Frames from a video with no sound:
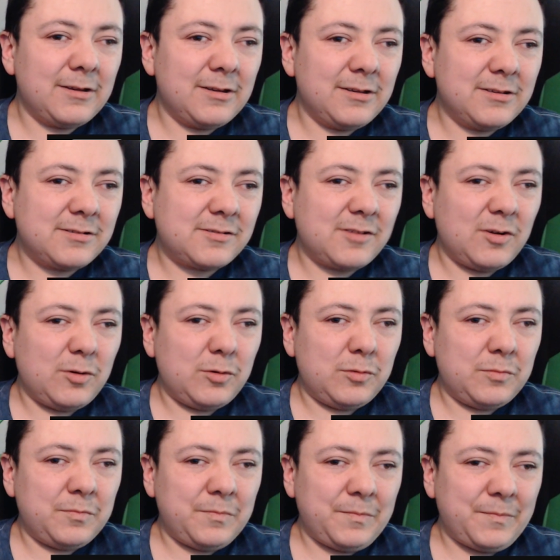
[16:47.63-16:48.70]

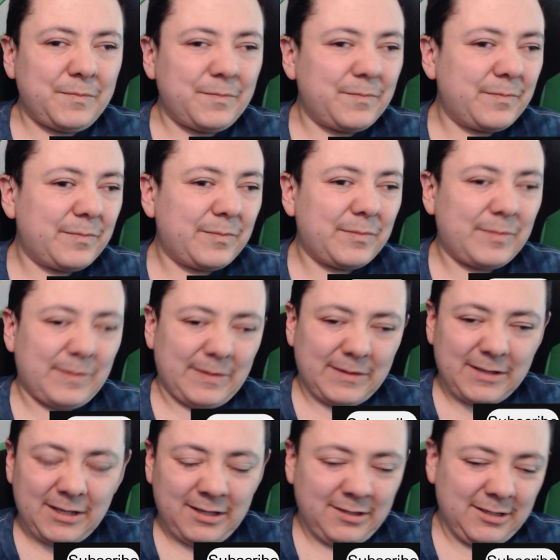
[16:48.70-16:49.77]
So
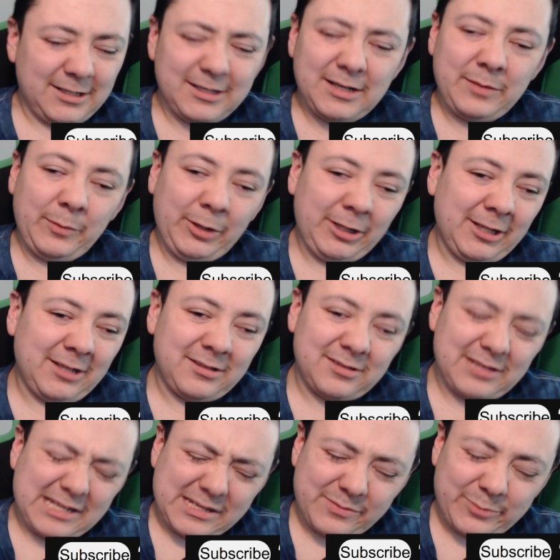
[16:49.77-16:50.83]
yeah, I mean,
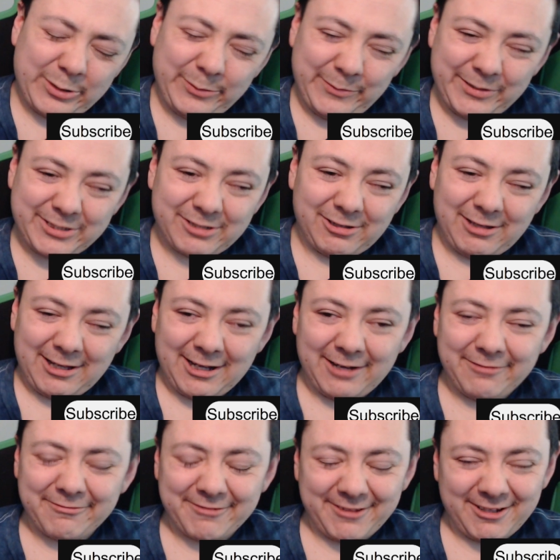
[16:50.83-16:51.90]
that's pretty much all I
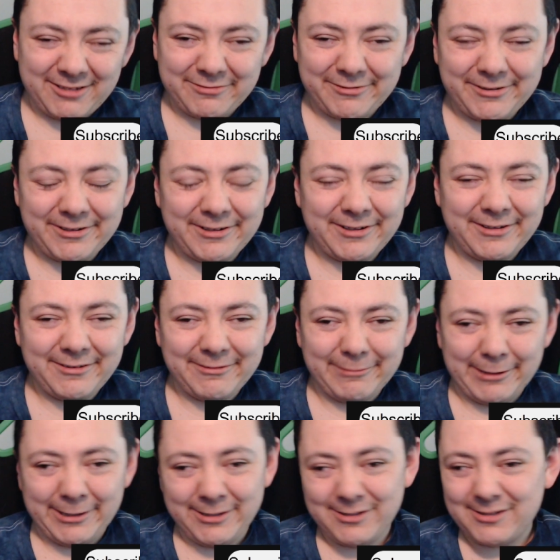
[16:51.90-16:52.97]
got for this one
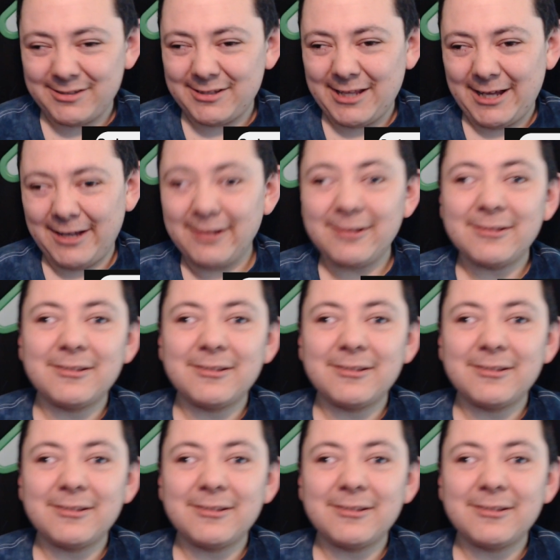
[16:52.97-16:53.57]
was that.